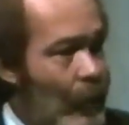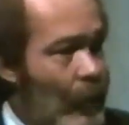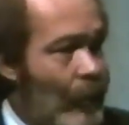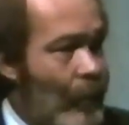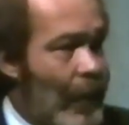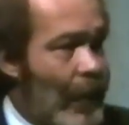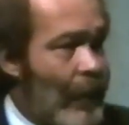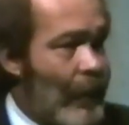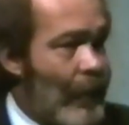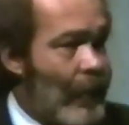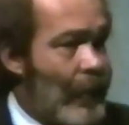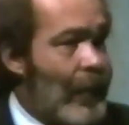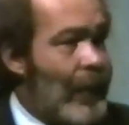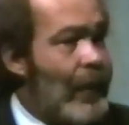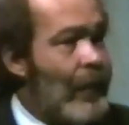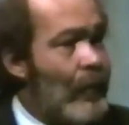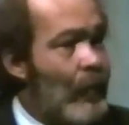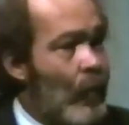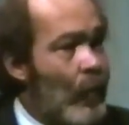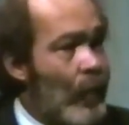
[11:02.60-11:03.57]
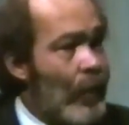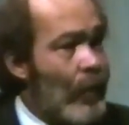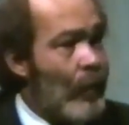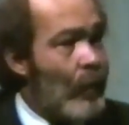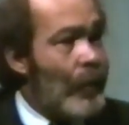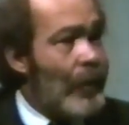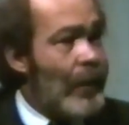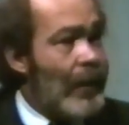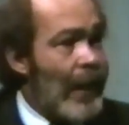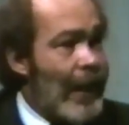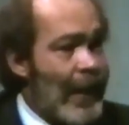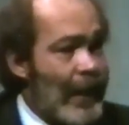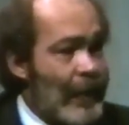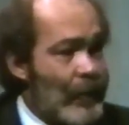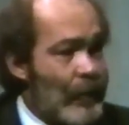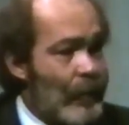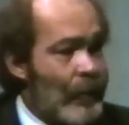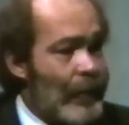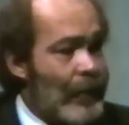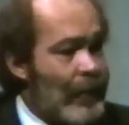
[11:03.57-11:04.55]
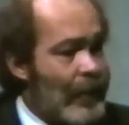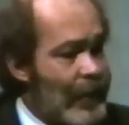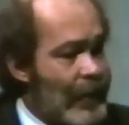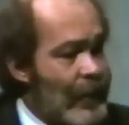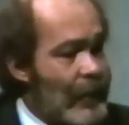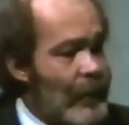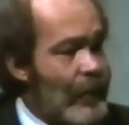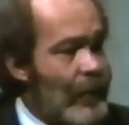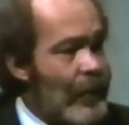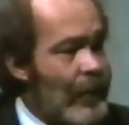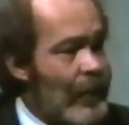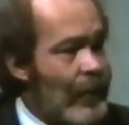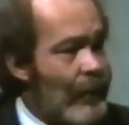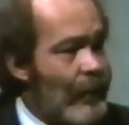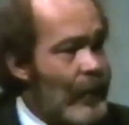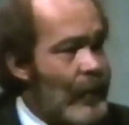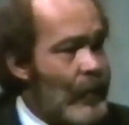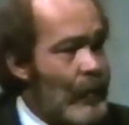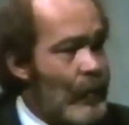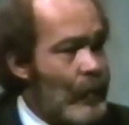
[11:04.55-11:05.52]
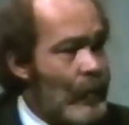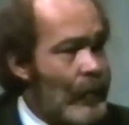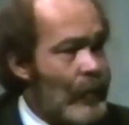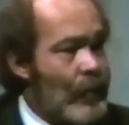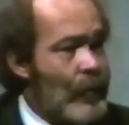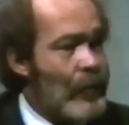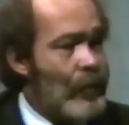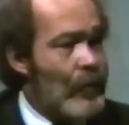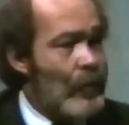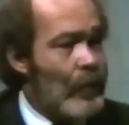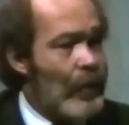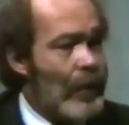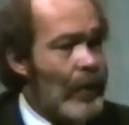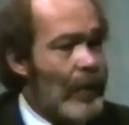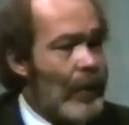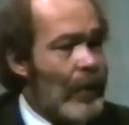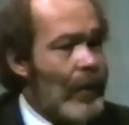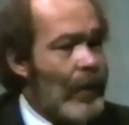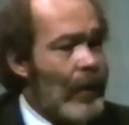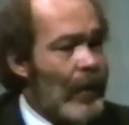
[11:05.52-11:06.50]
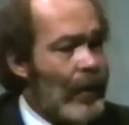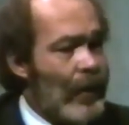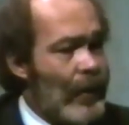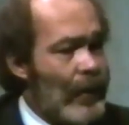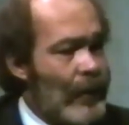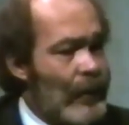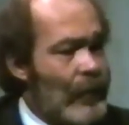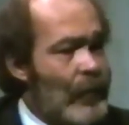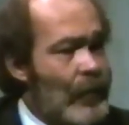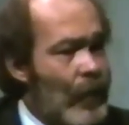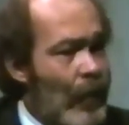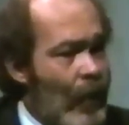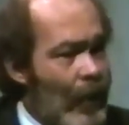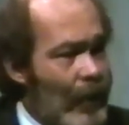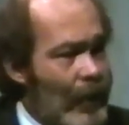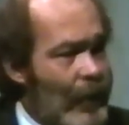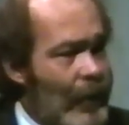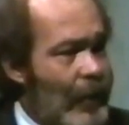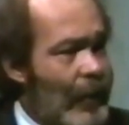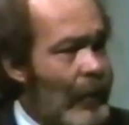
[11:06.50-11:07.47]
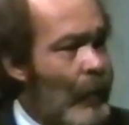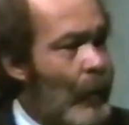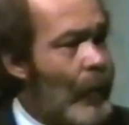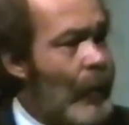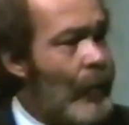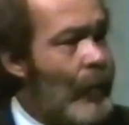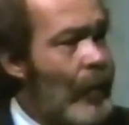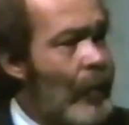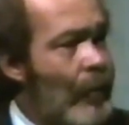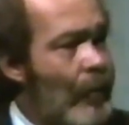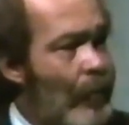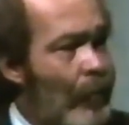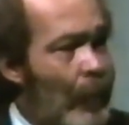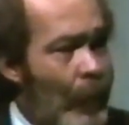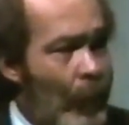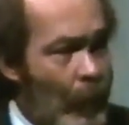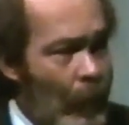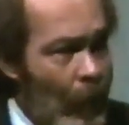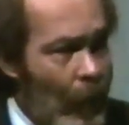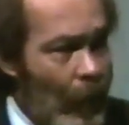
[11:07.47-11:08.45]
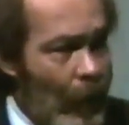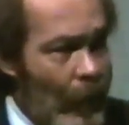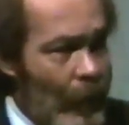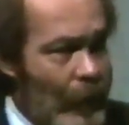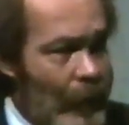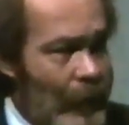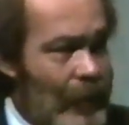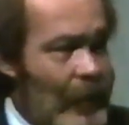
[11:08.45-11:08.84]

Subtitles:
method in where we actually teach the individual to talk with prolonged,